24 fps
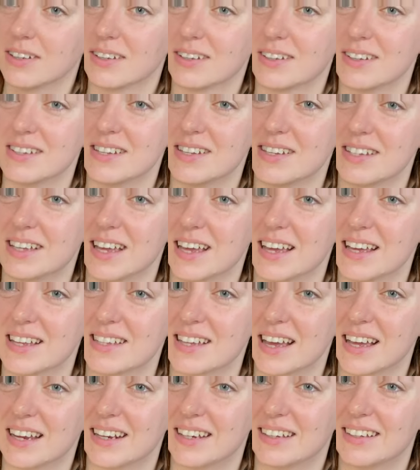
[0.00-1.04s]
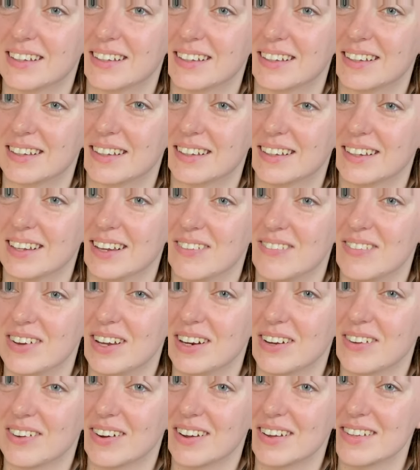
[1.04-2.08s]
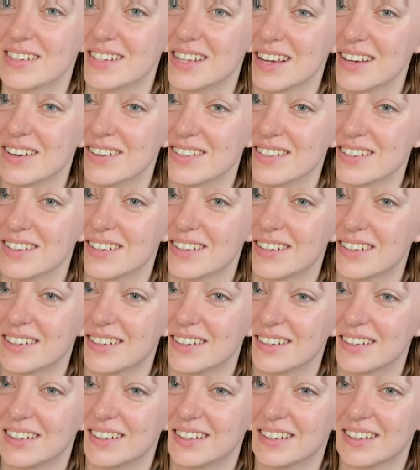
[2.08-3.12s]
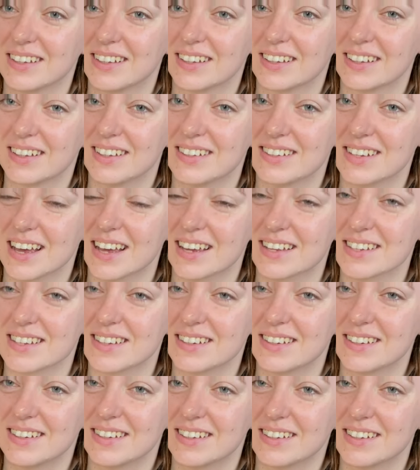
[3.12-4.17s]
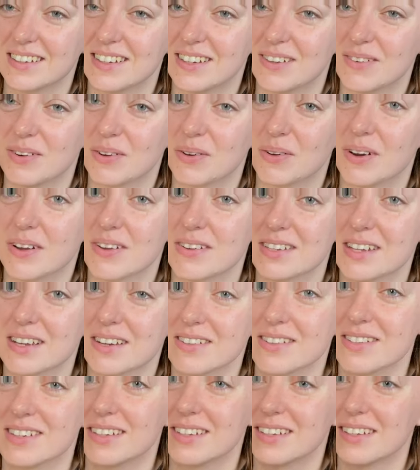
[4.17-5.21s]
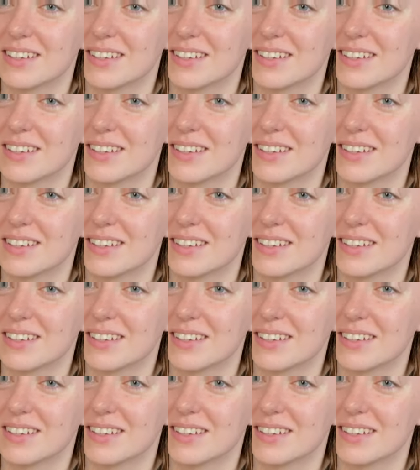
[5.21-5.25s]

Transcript: See, getting excited. Are we gonna go downstairs? Jaxon, you wanna go downstairs?